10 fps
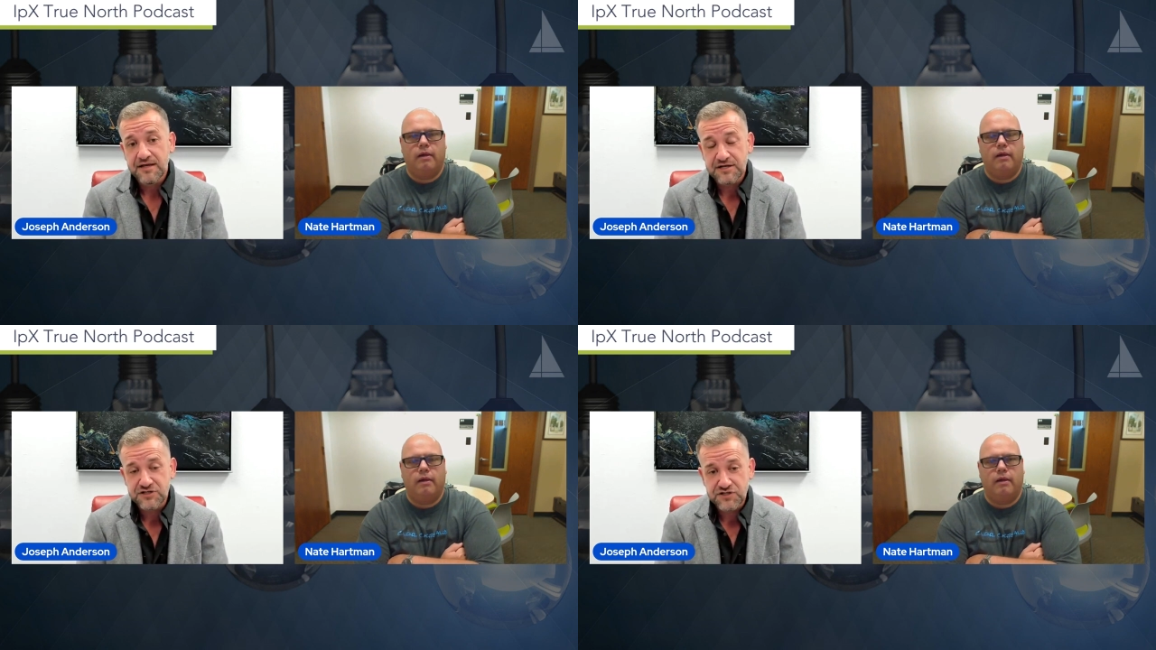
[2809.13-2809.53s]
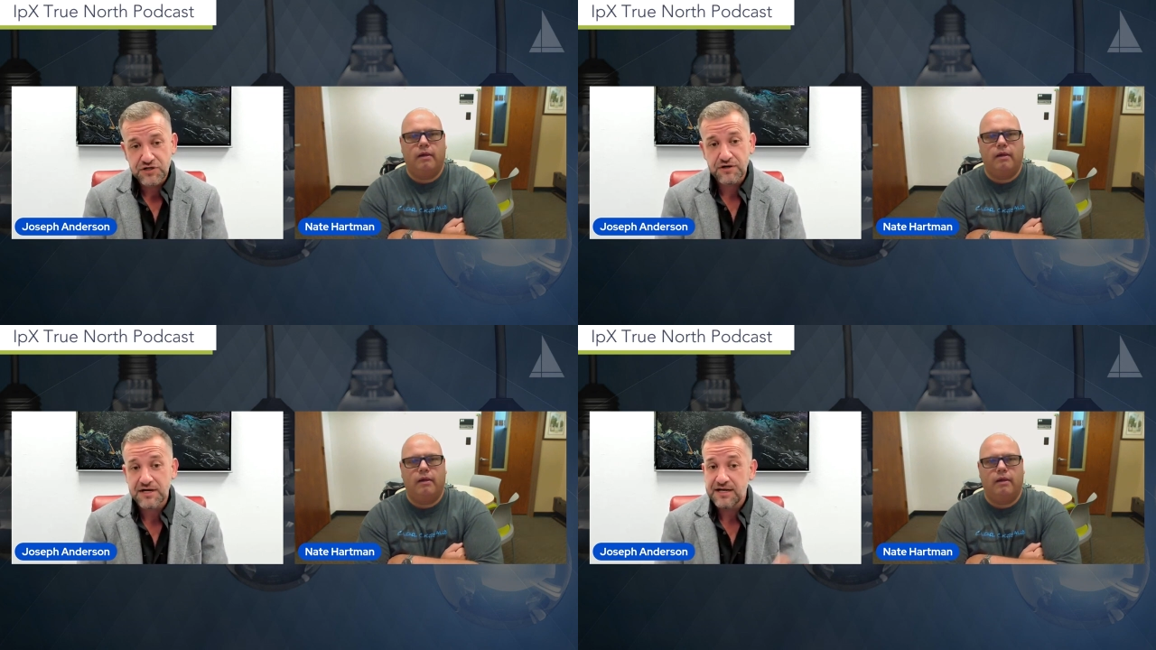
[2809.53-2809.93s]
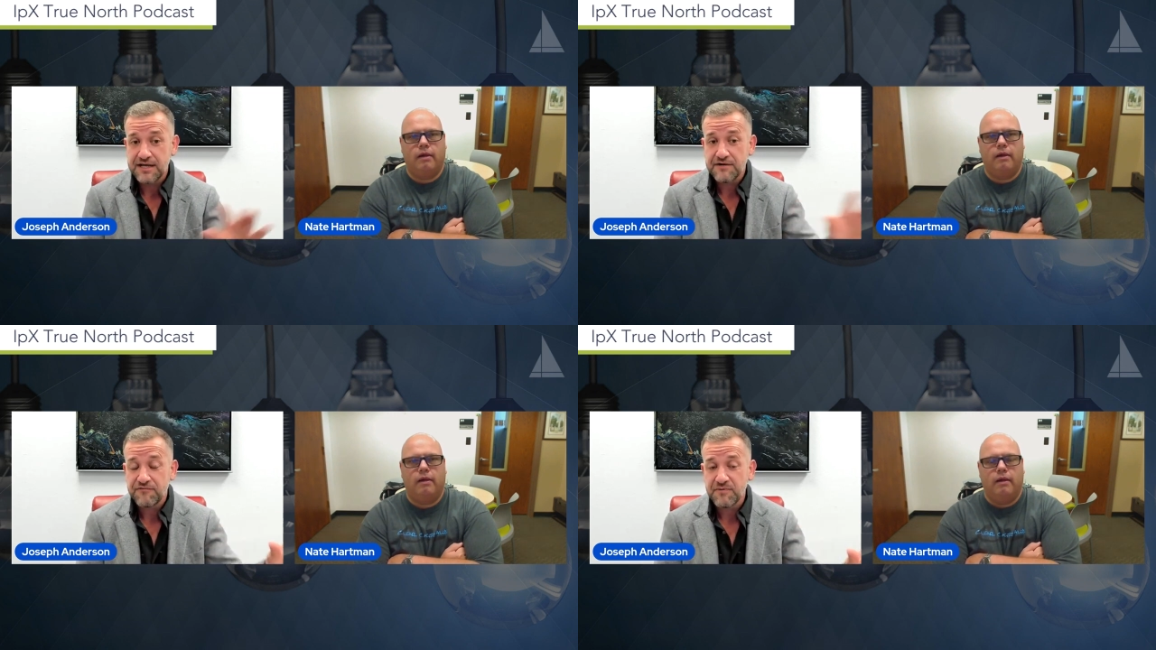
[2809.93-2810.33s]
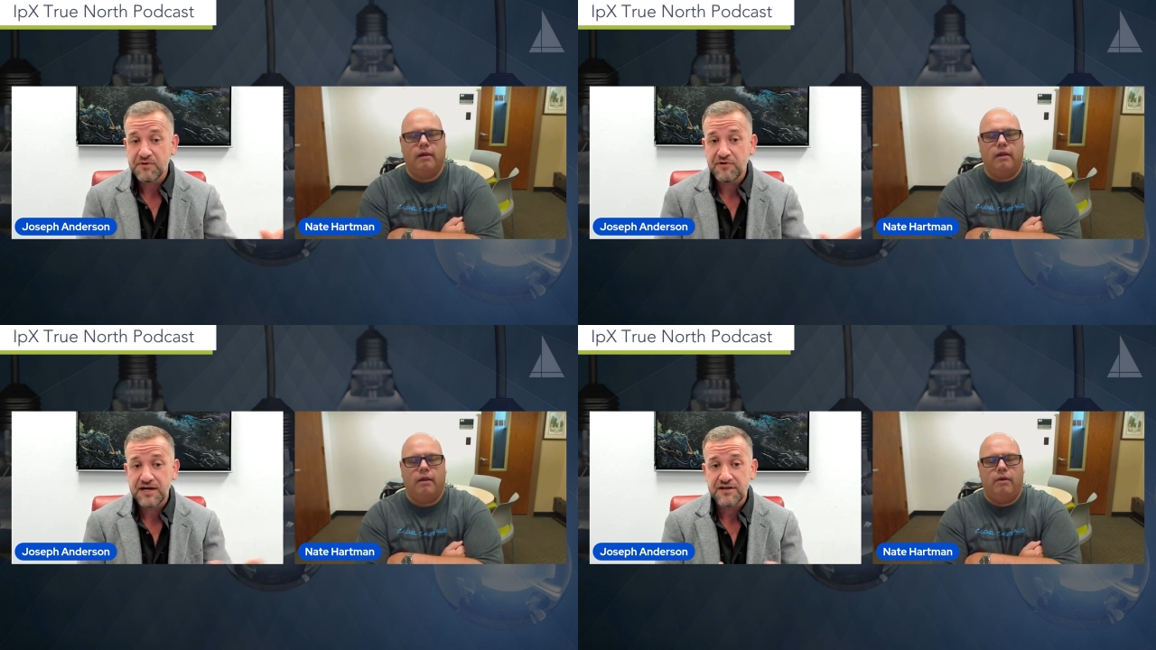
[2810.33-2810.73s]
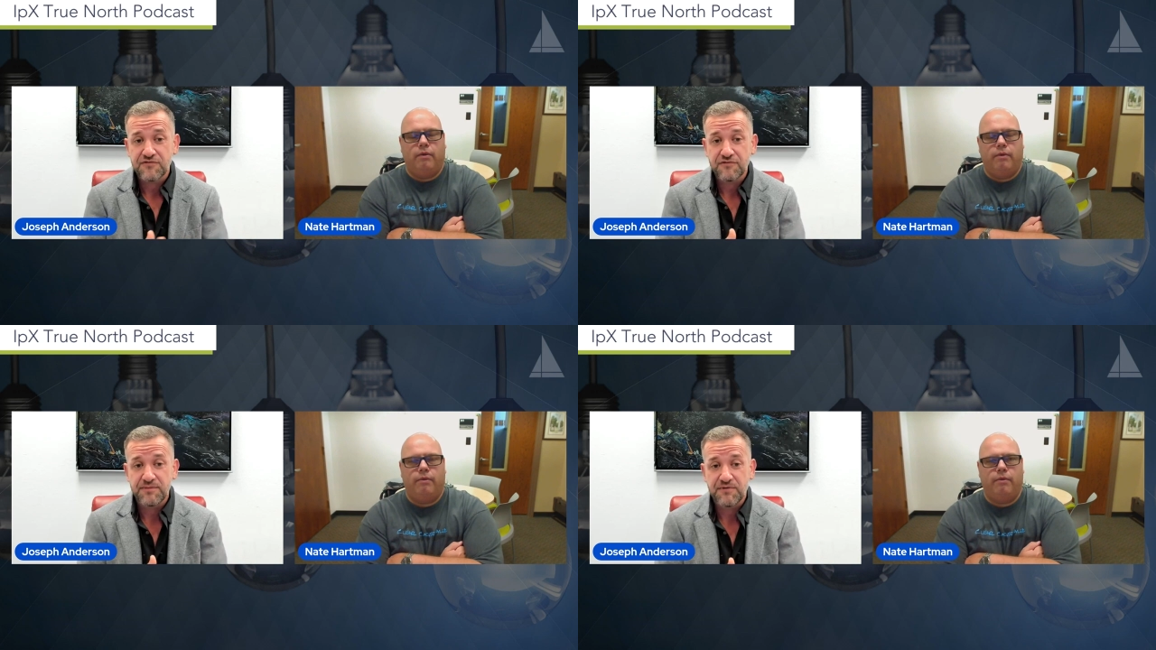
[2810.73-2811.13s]
Speaker 1: ensure and, and from a
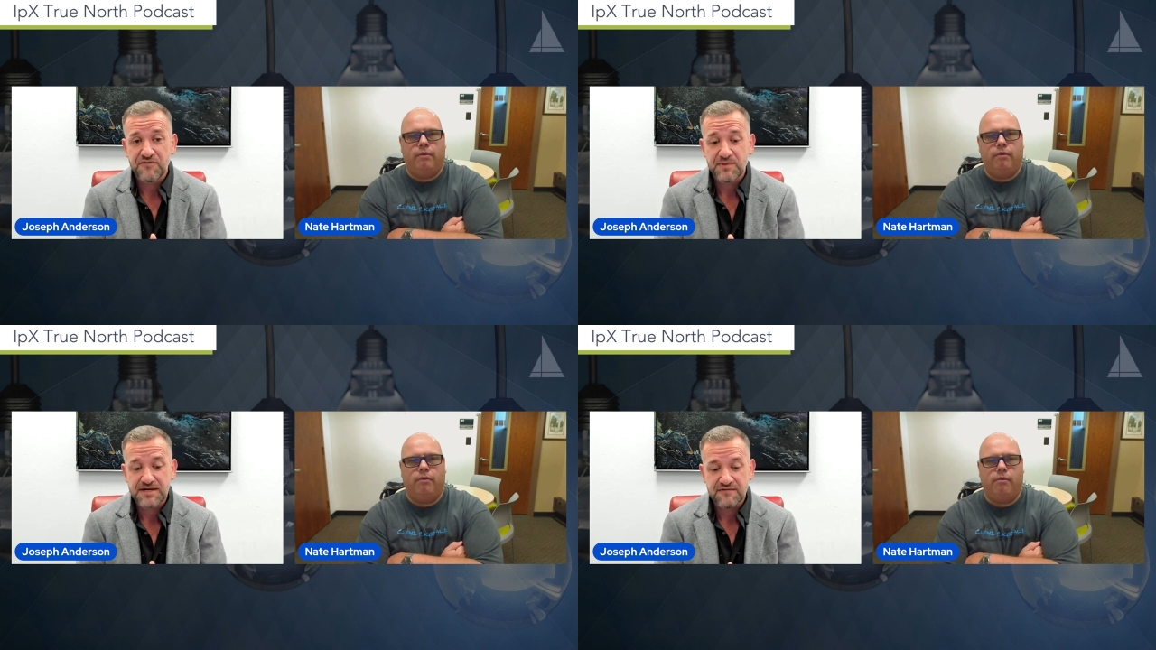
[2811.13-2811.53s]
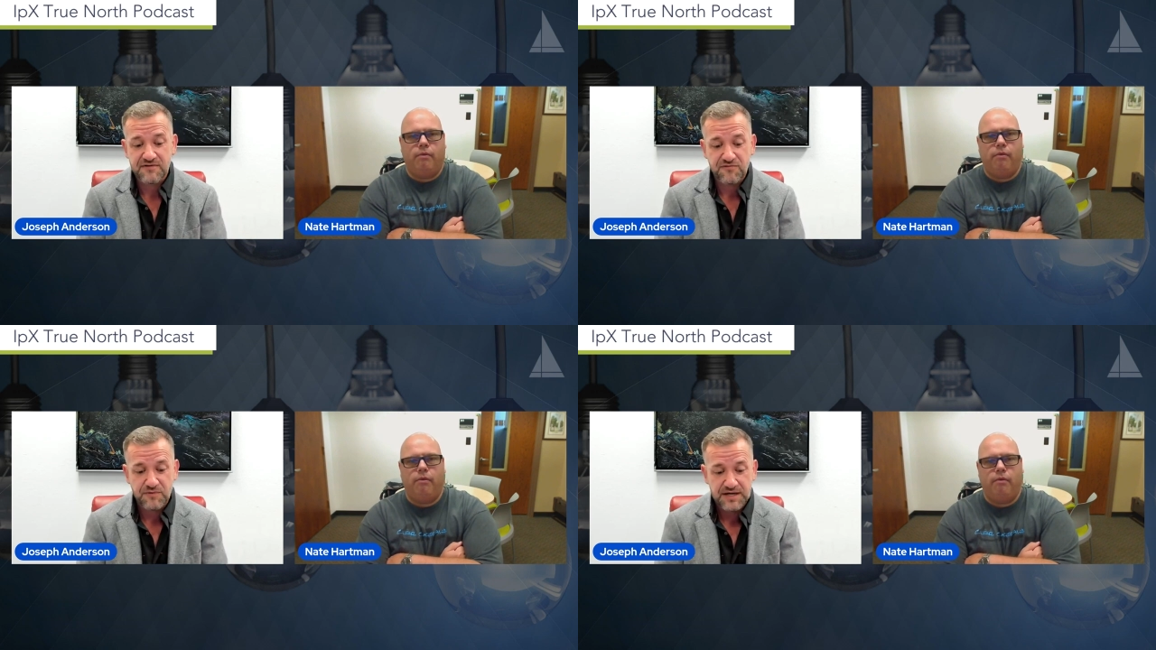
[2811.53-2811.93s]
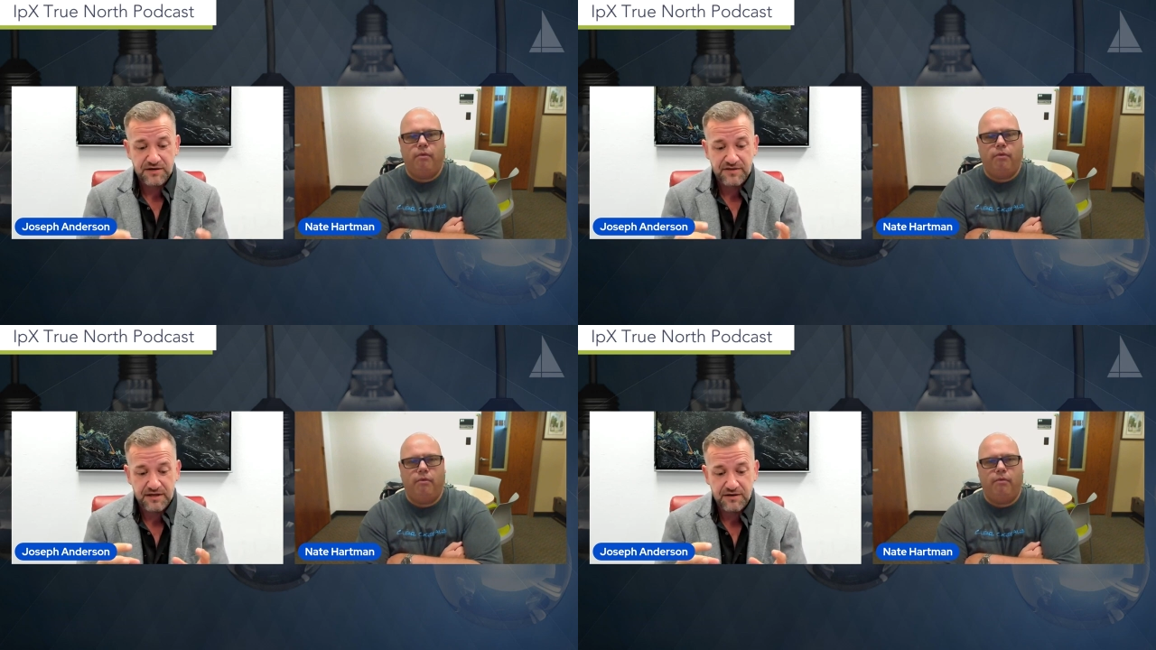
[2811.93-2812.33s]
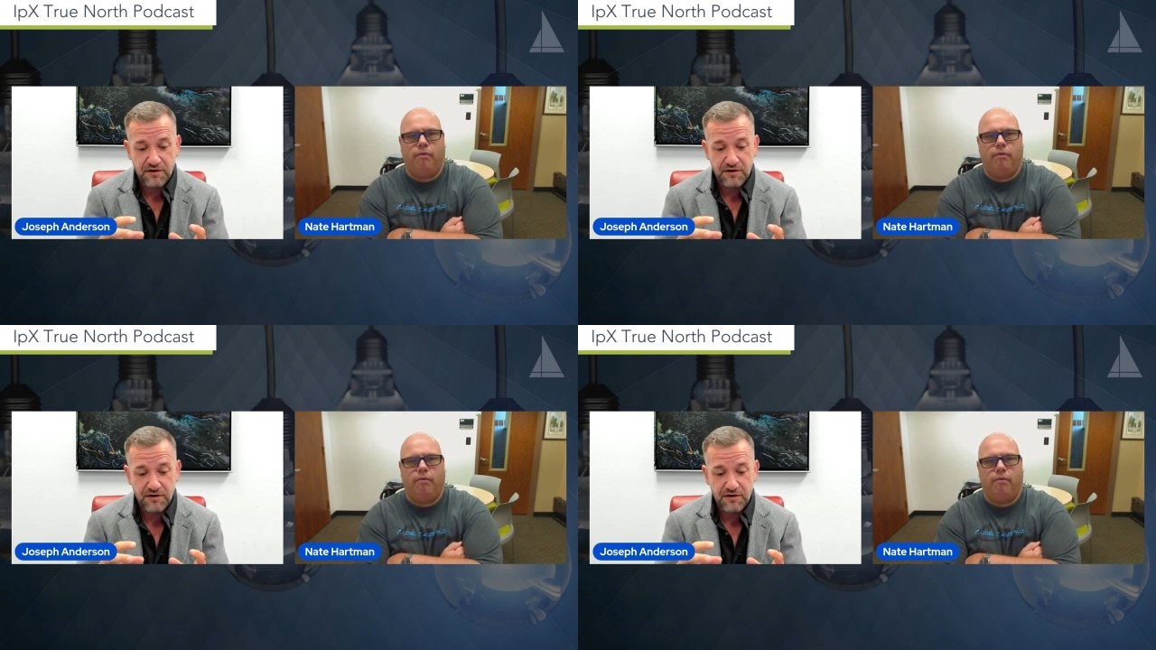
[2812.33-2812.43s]
regulatory perspective as well that